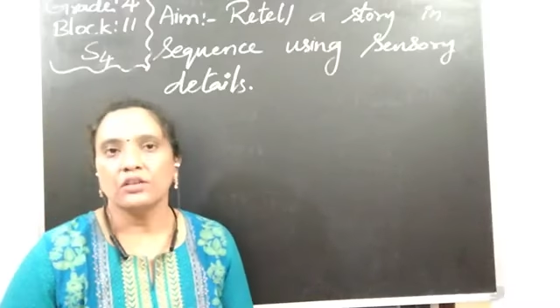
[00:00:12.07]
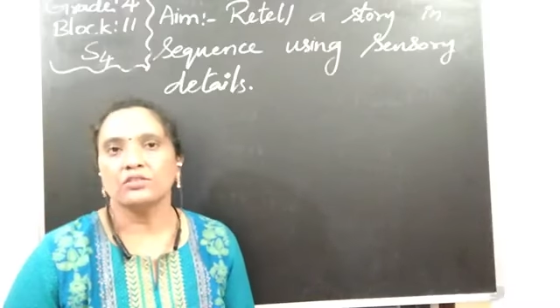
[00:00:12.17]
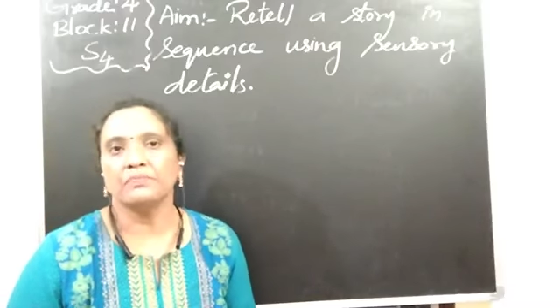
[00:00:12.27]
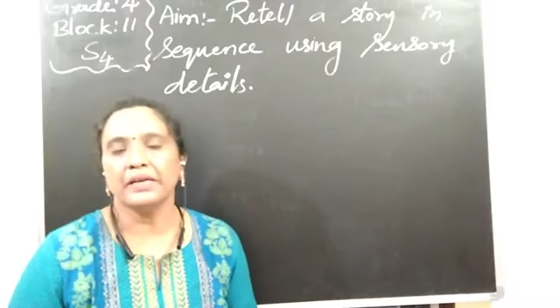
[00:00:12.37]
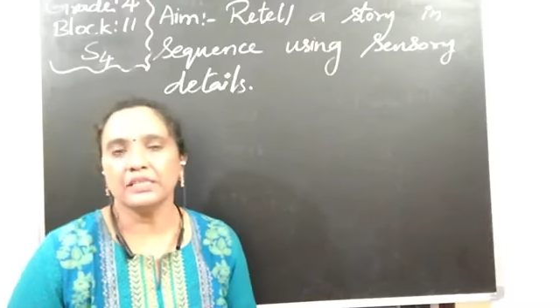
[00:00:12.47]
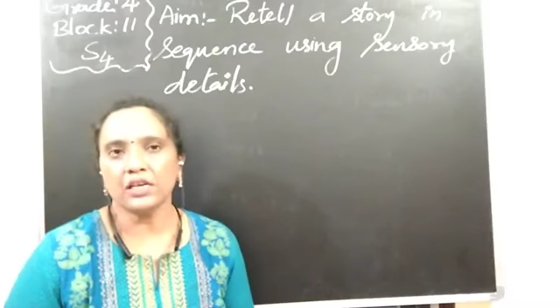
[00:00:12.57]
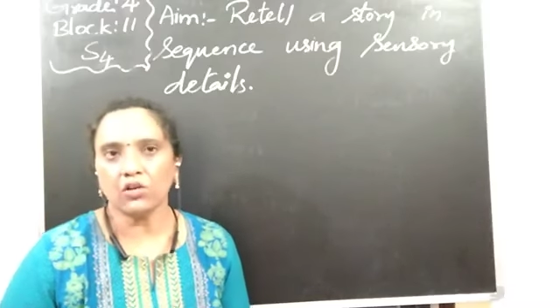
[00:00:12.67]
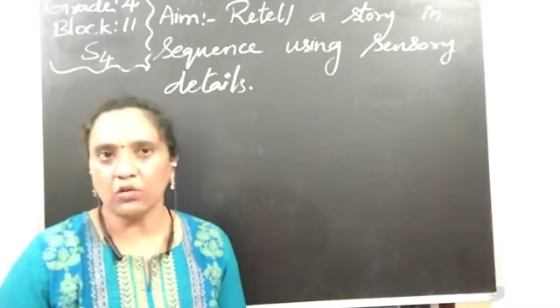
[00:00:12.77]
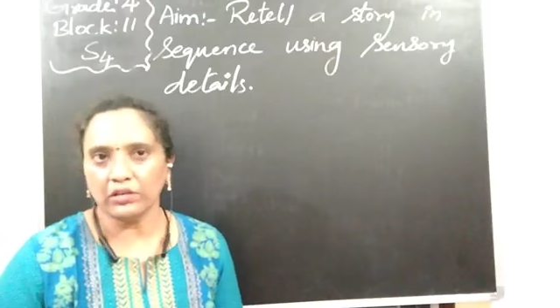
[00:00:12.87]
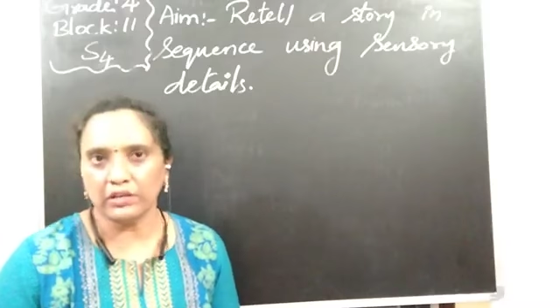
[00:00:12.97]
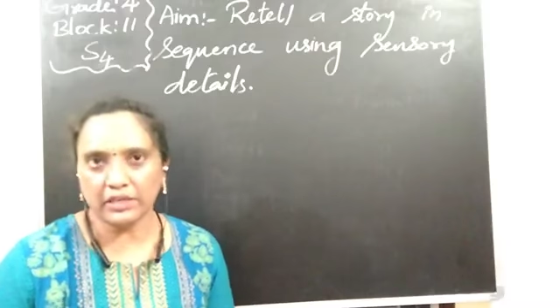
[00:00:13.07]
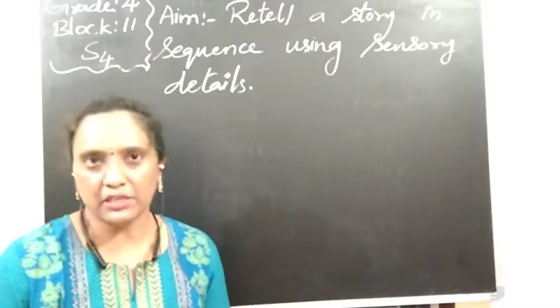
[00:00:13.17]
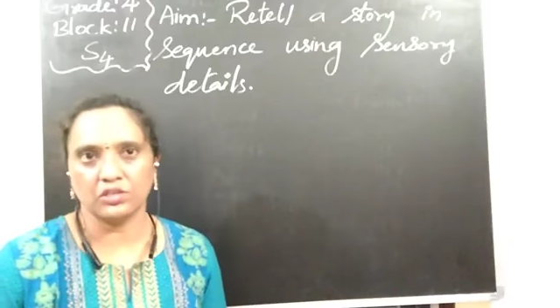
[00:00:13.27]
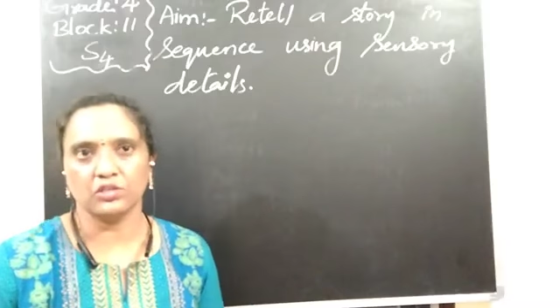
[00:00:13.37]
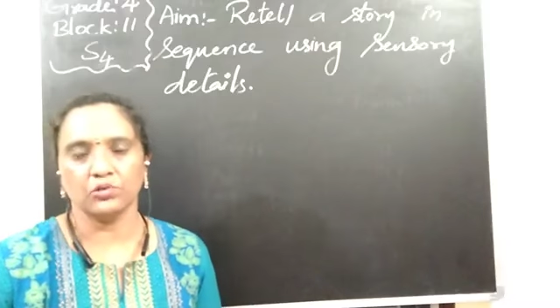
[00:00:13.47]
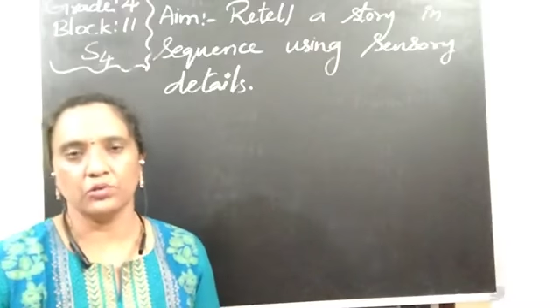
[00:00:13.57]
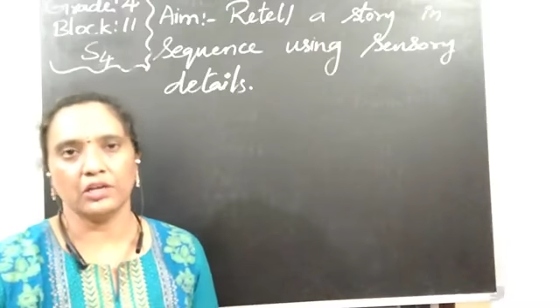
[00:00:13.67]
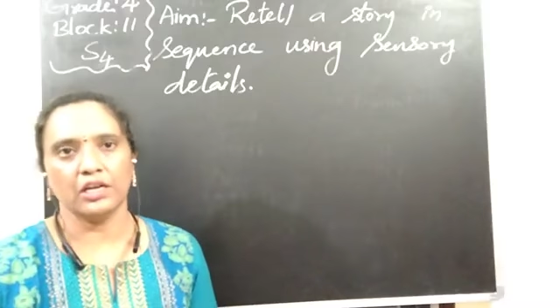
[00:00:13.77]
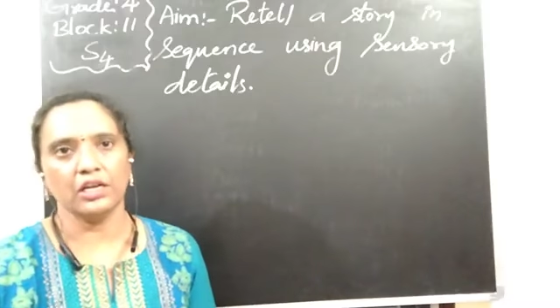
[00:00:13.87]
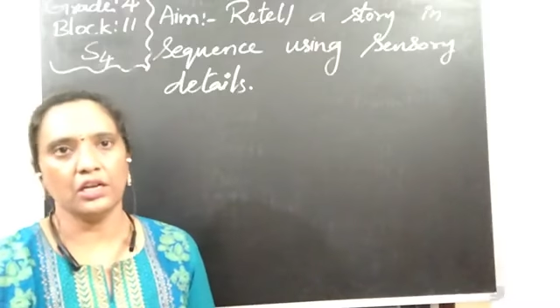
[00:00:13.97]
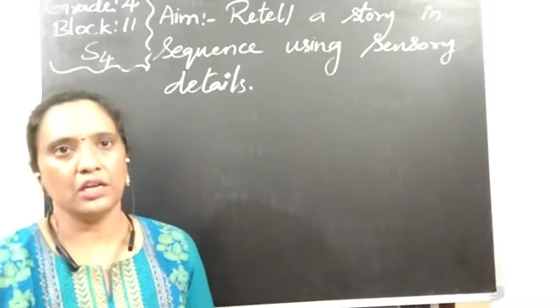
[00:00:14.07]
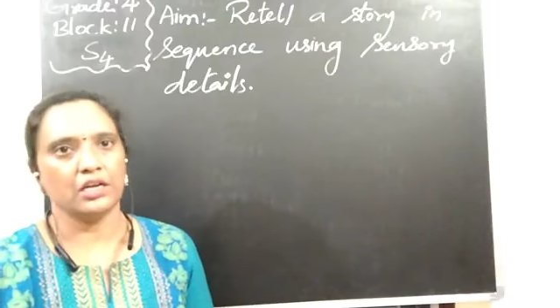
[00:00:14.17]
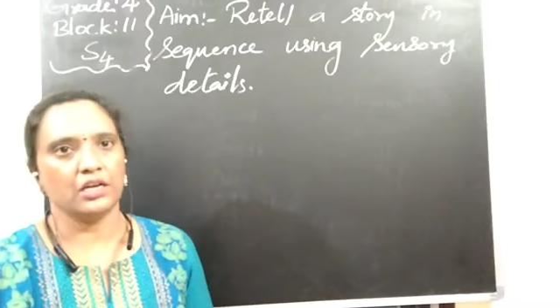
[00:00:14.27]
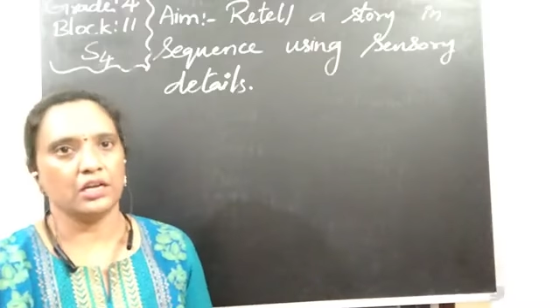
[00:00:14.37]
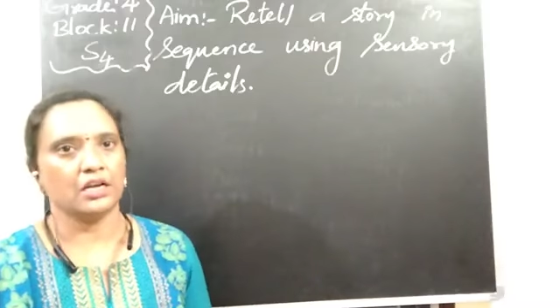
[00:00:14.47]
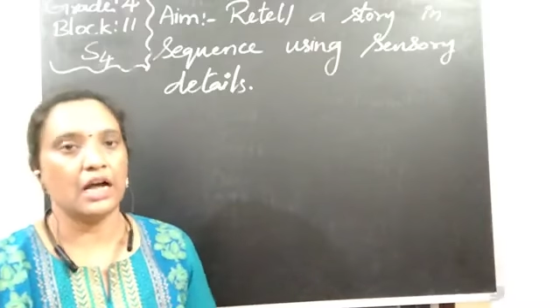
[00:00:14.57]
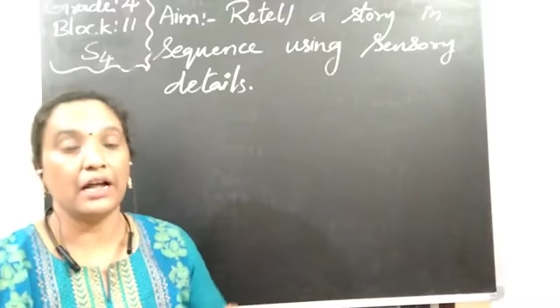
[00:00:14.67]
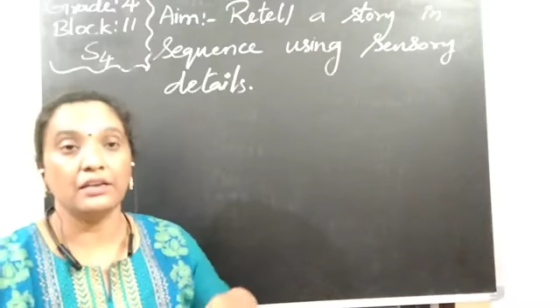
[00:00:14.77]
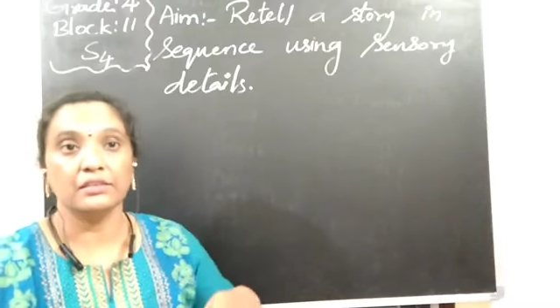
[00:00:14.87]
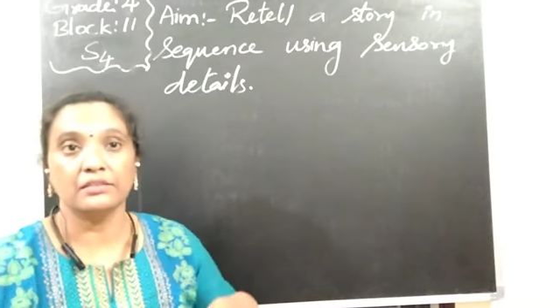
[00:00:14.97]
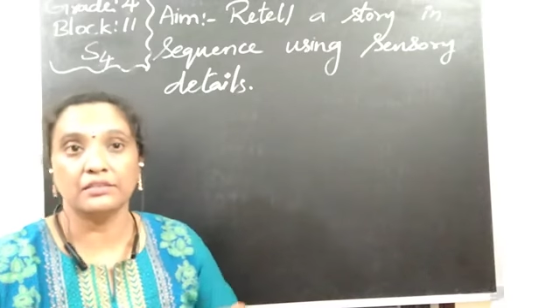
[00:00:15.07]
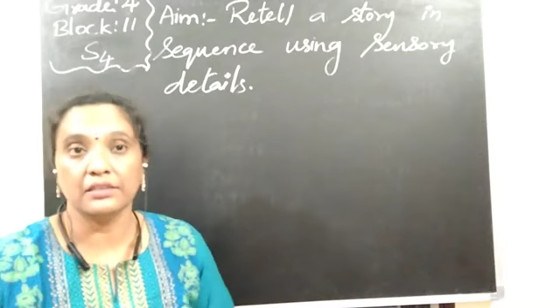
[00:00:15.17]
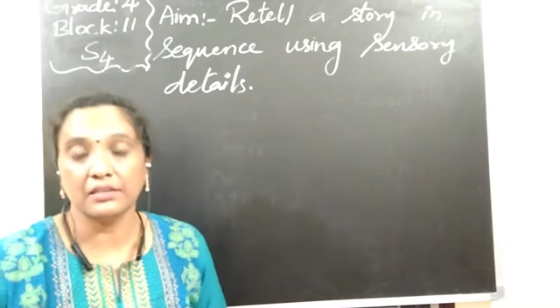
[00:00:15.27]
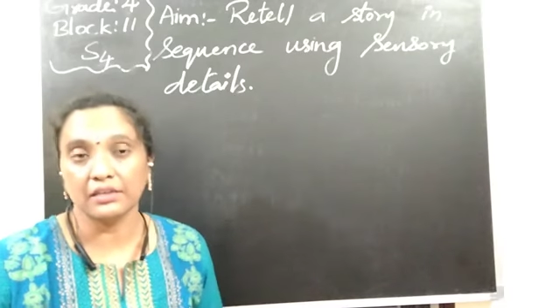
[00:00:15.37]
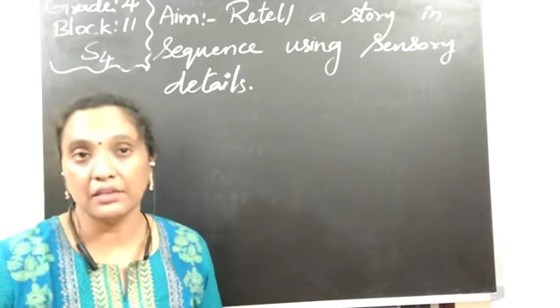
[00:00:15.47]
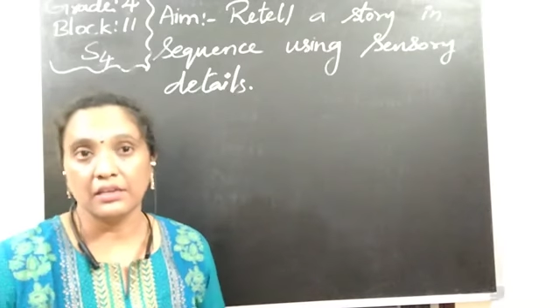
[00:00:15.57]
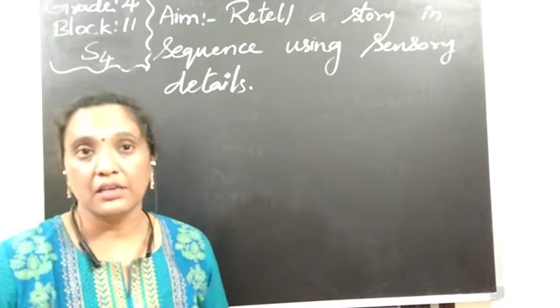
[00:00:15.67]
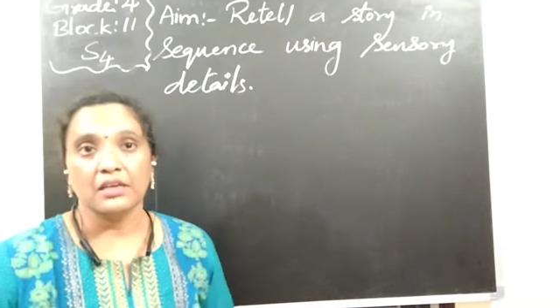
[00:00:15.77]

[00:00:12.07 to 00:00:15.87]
So basing on that story and the